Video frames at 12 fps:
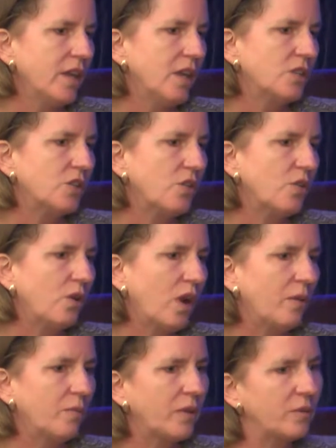So
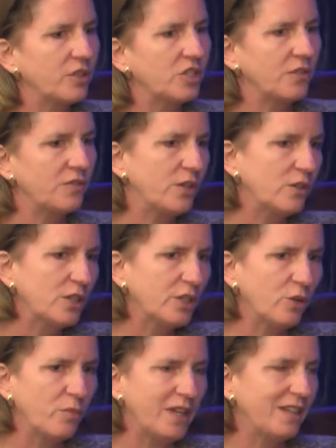I want to shift gears a
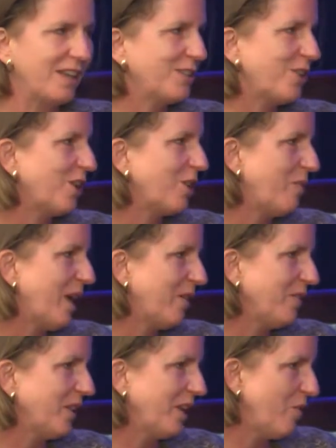little bit and talk
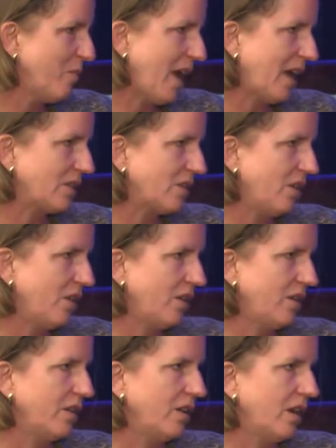about the impact
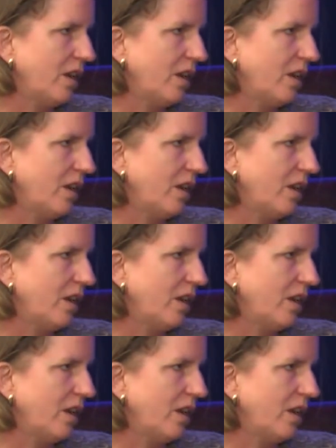on